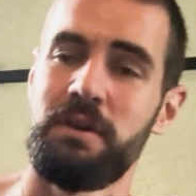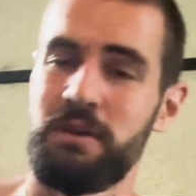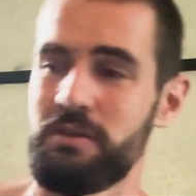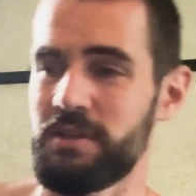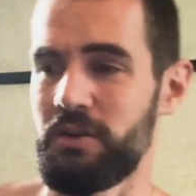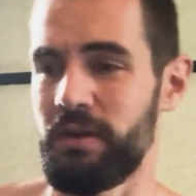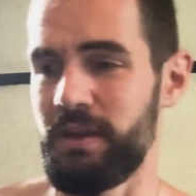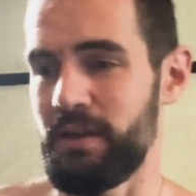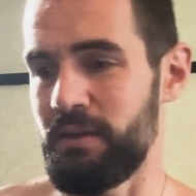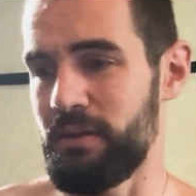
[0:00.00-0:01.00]
Because I got
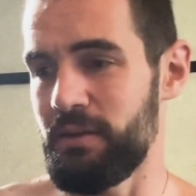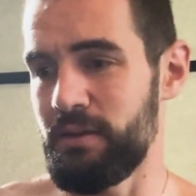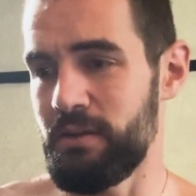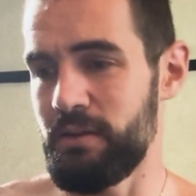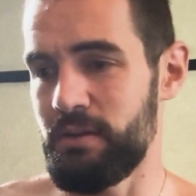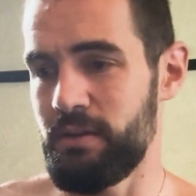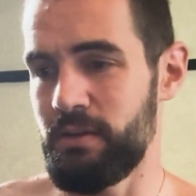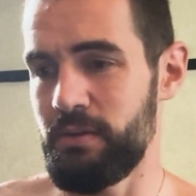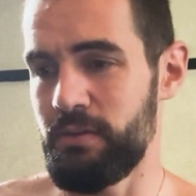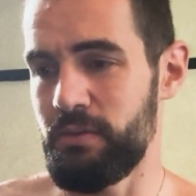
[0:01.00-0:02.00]
here,
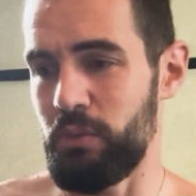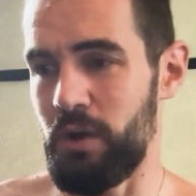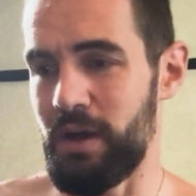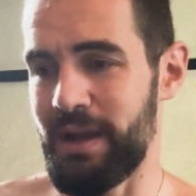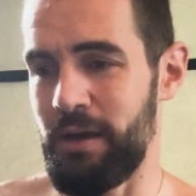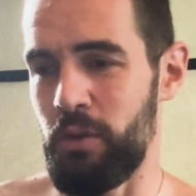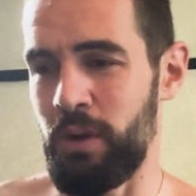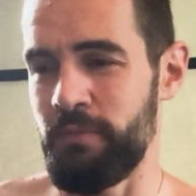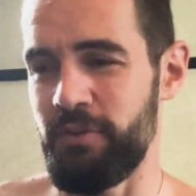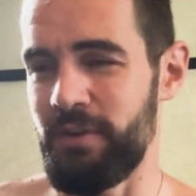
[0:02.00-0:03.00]
work out at
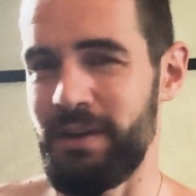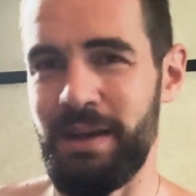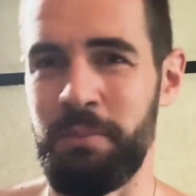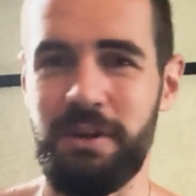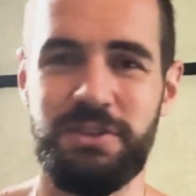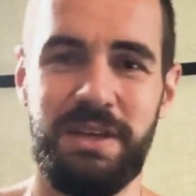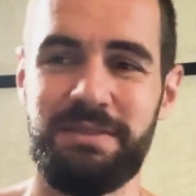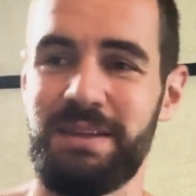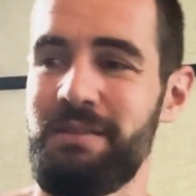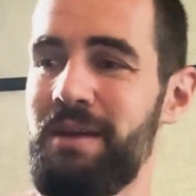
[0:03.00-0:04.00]
1.30. I'm going to
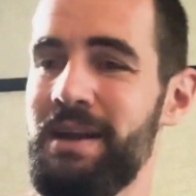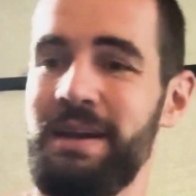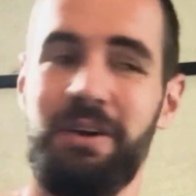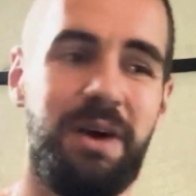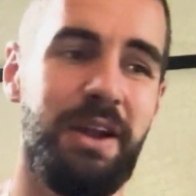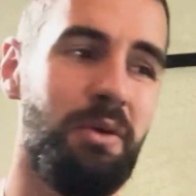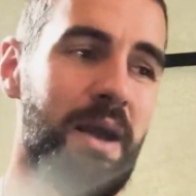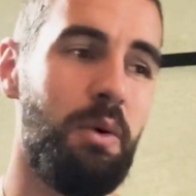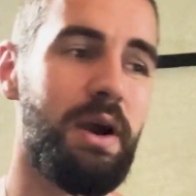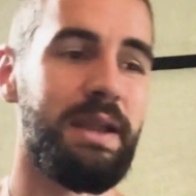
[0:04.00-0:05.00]
change that right now. I don't
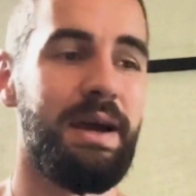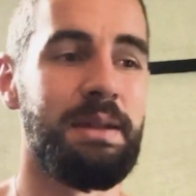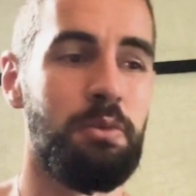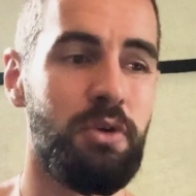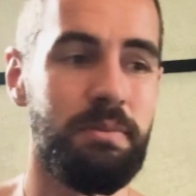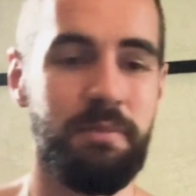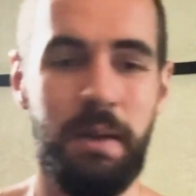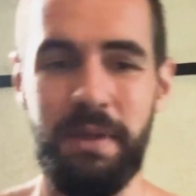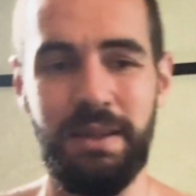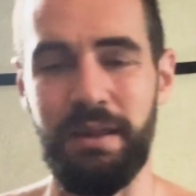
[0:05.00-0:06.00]
like working out in the morning.
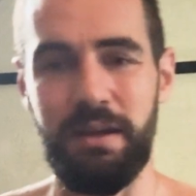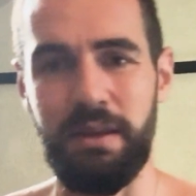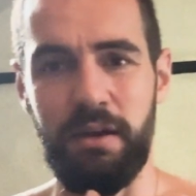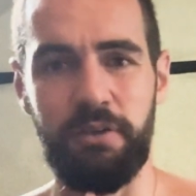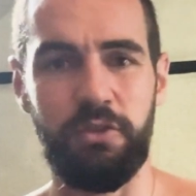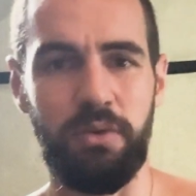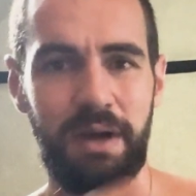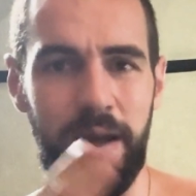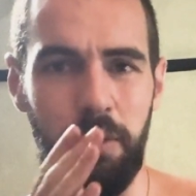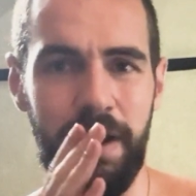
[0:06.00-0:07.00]
I'm in the, in the afternoon.
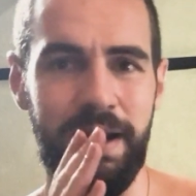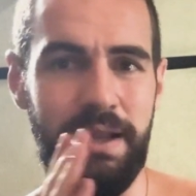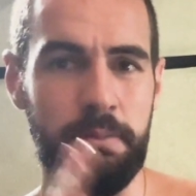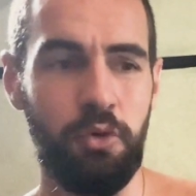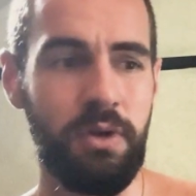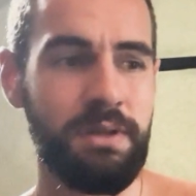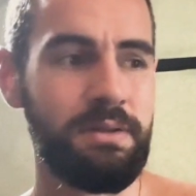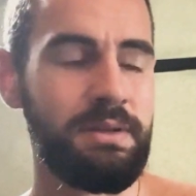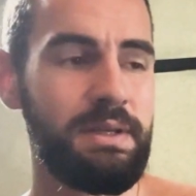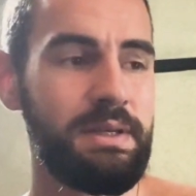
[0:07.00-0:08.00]
I like working out in the morning.
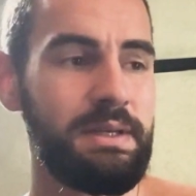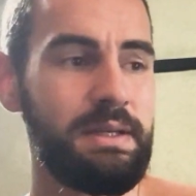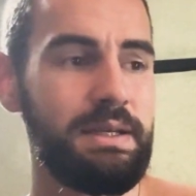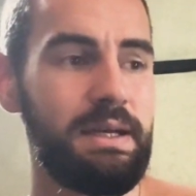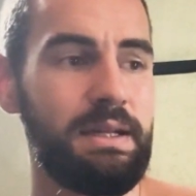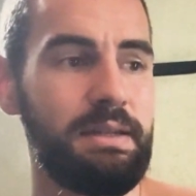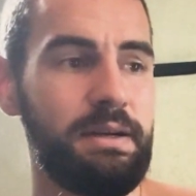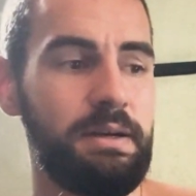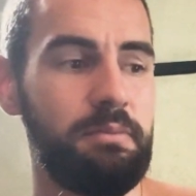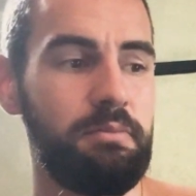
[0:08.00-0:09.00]
And
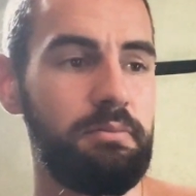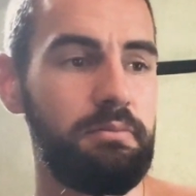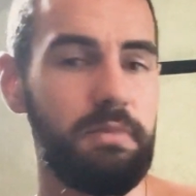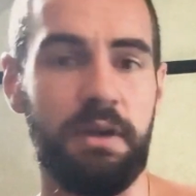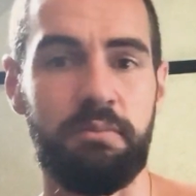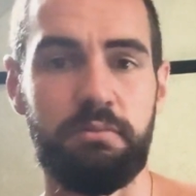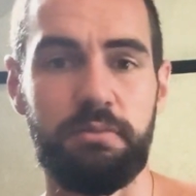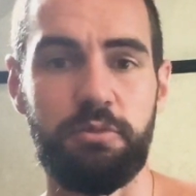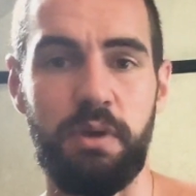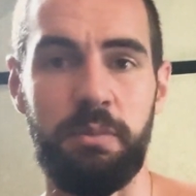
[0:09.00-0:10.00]
um, yeah,
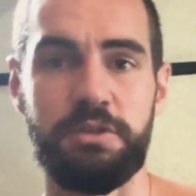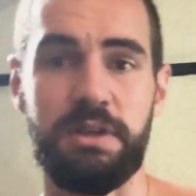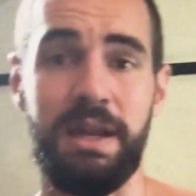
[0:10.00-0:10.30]
that's pretty much it.